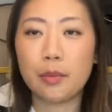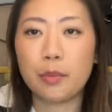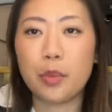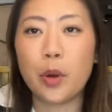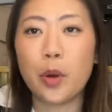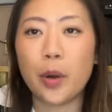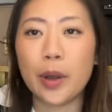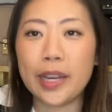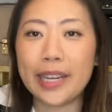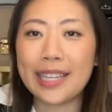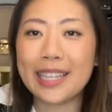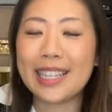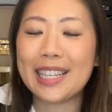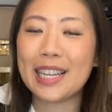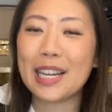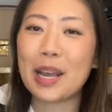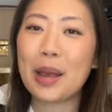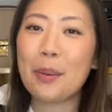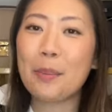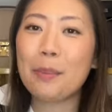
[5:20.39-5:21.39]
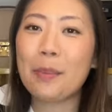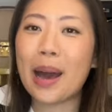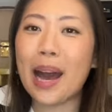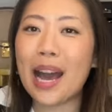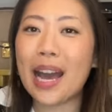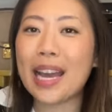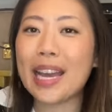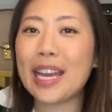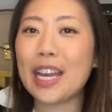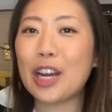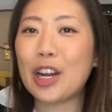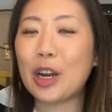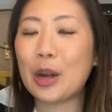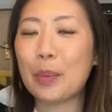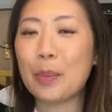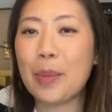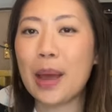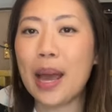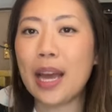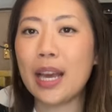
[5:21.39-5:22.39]
point, my
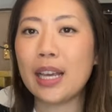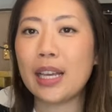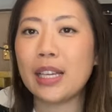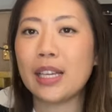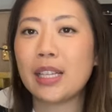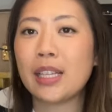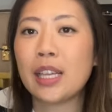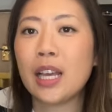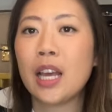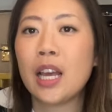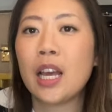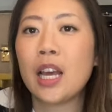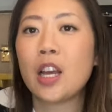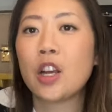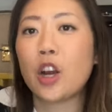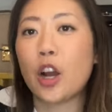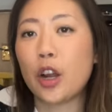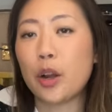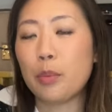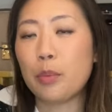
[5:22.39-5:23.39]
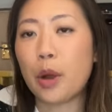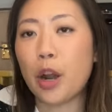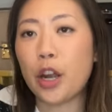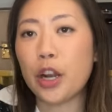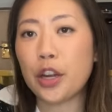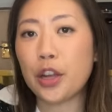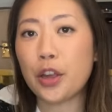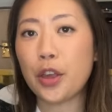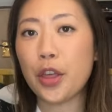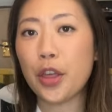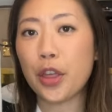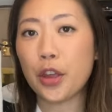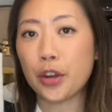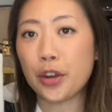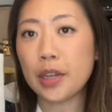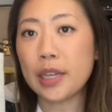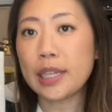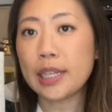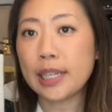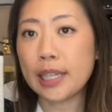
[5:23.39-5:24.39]
Hermes Garden Party
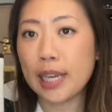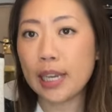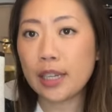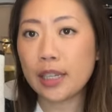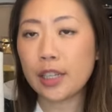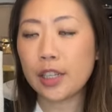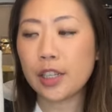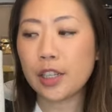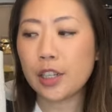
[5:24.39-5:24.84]
36.